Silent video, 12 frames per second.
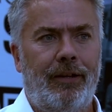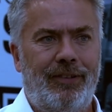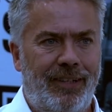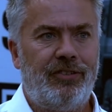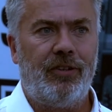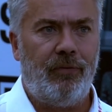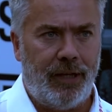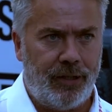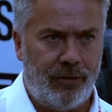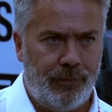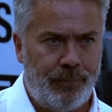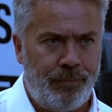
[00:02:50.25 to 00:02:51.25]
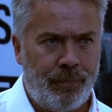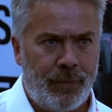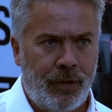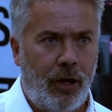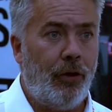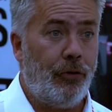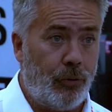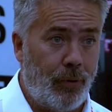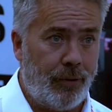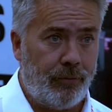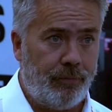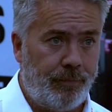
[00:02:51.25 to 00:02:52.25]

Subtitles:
a diesel vehicle underground.